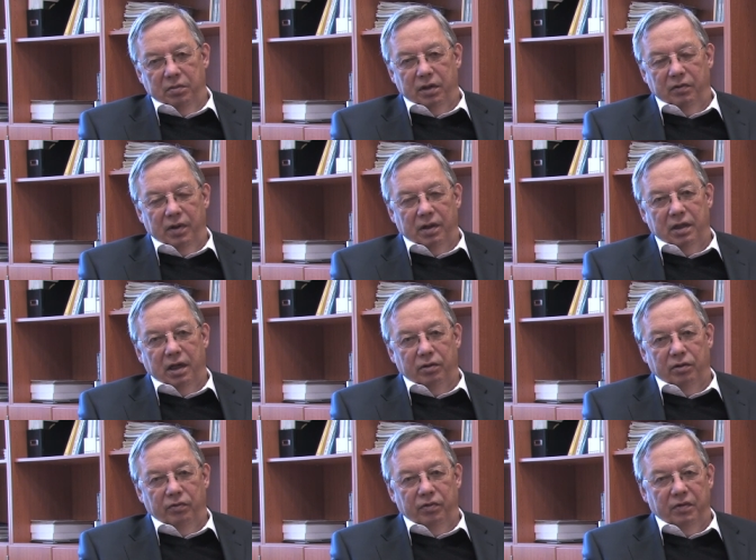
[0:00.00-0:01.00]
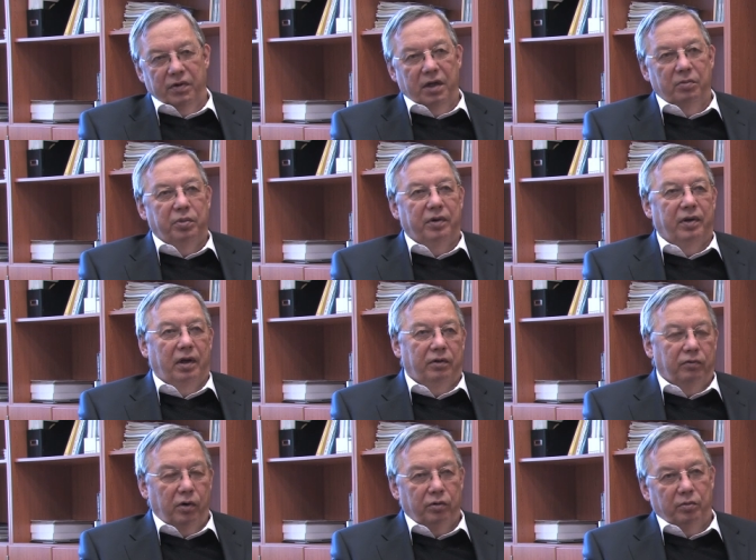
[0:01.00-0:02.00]
between 10 to
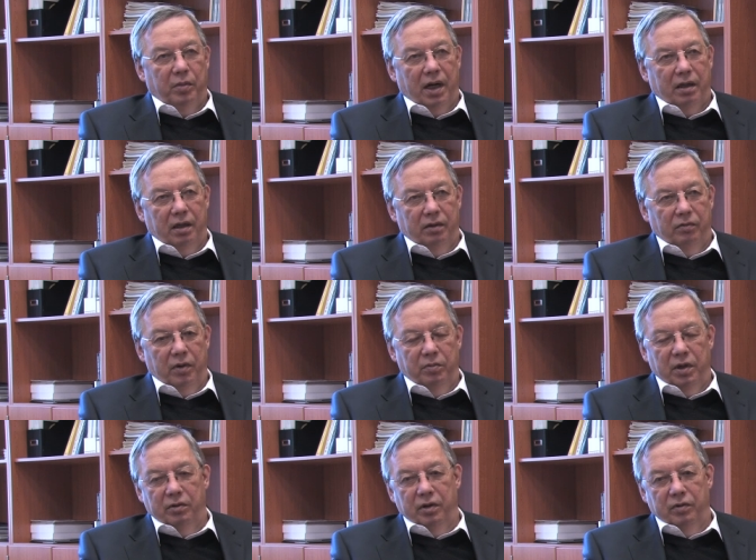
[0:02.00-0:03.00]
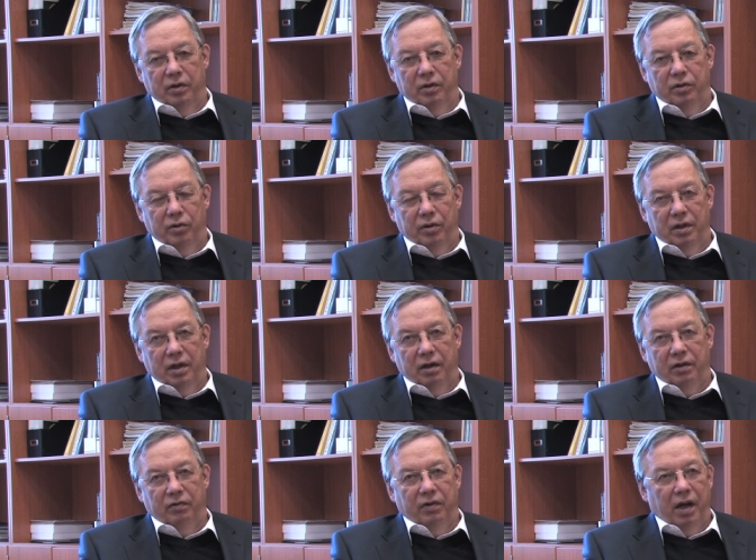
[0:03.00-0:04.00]
15% world market. We believe that during the
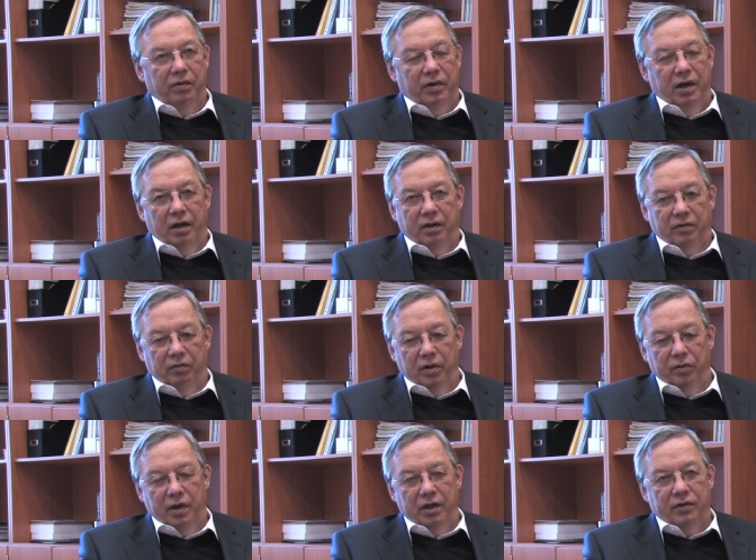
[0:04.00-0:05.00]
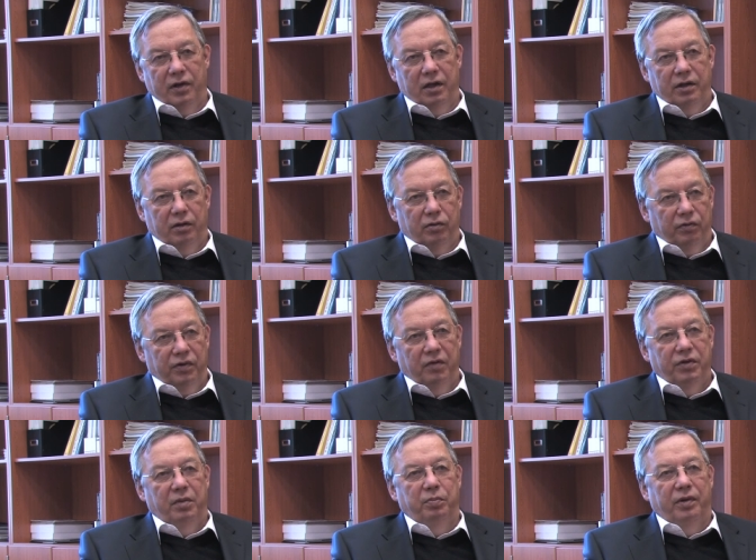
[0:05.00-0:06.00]
next 5 years we'll reach 30 to
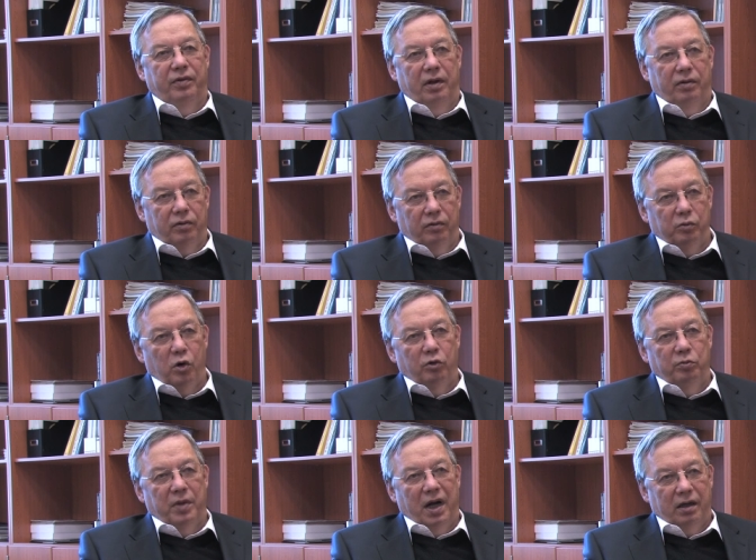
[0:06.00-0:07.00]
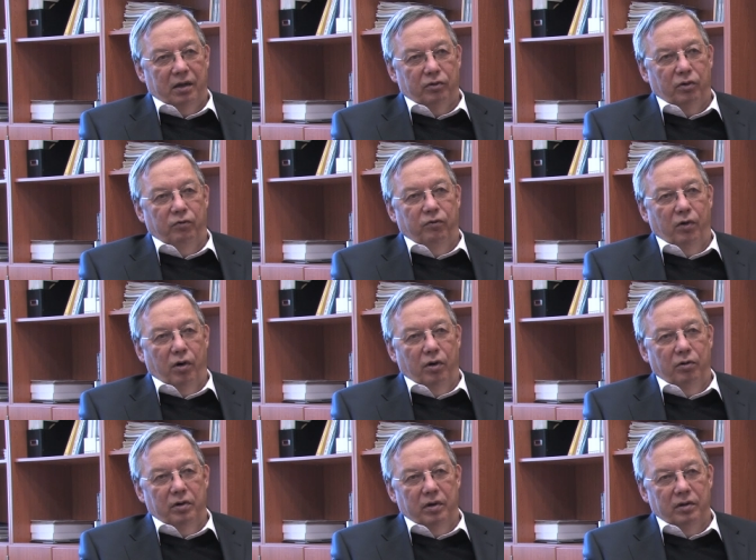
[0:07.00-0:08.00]
50% of world market of all